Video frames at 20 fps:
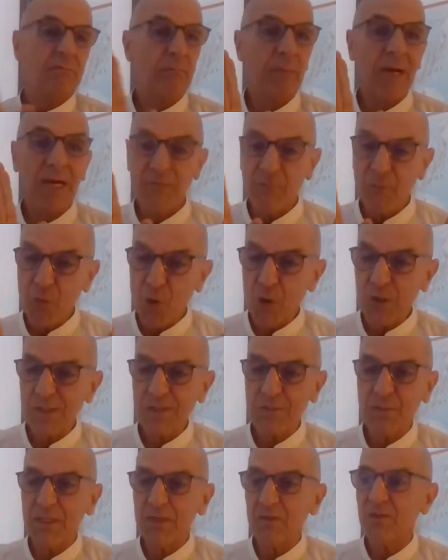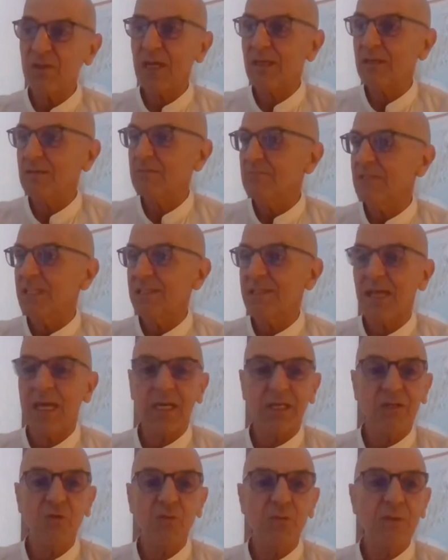by force because I
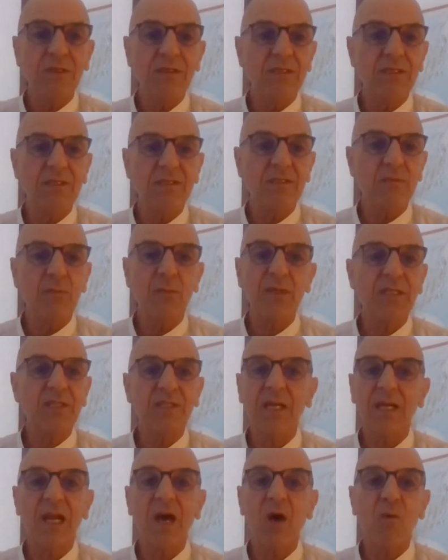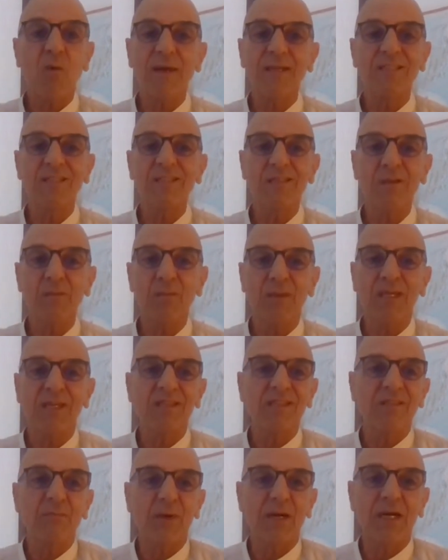decided to be disciplined, and now my discipline
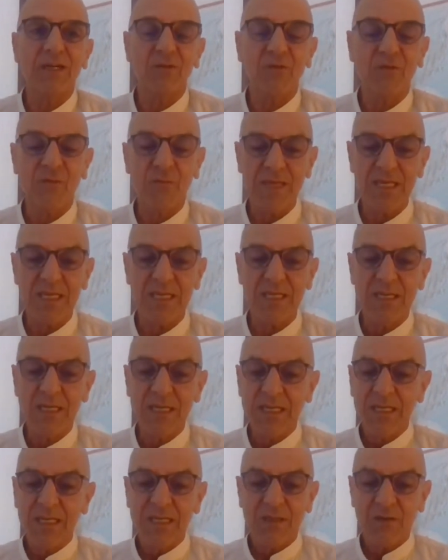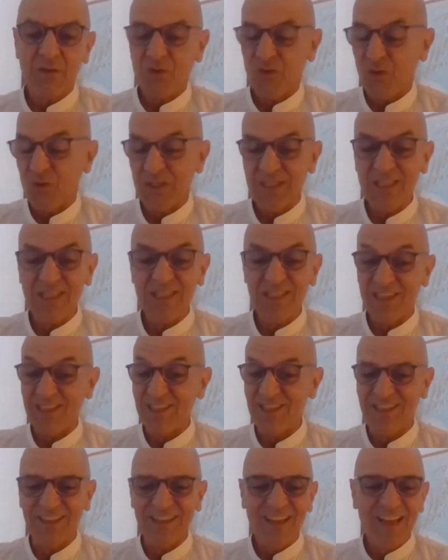is part of me, so it's easy.
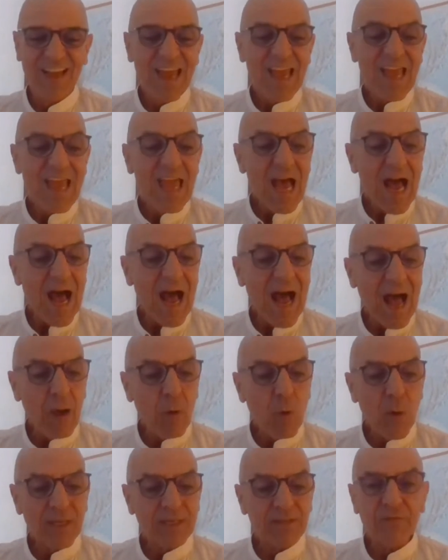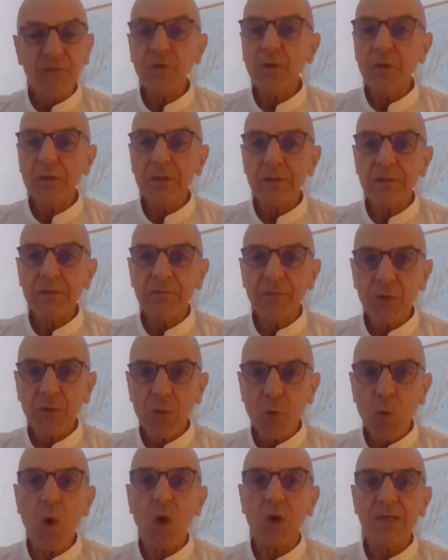I went for
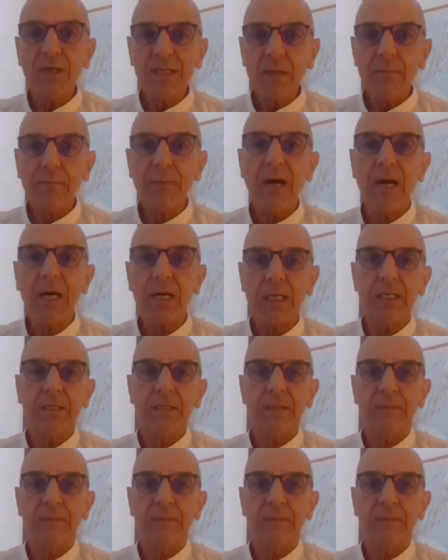a walk in the park.